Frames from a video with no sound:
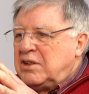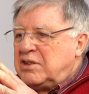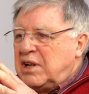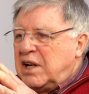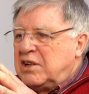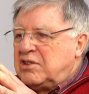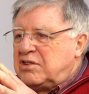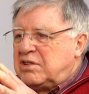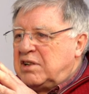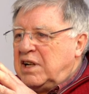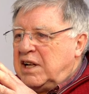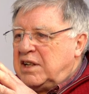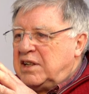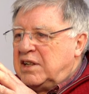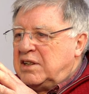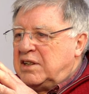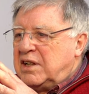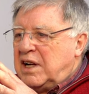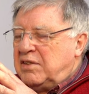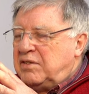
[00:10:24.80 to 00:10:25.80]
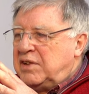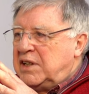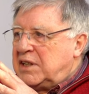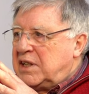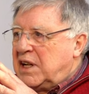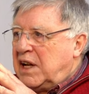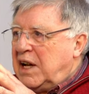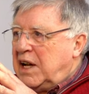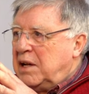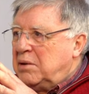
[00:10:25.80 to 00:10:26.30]
translated every
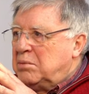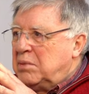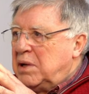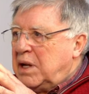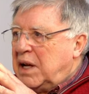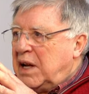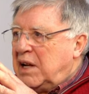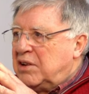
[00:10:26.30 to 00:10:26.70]
time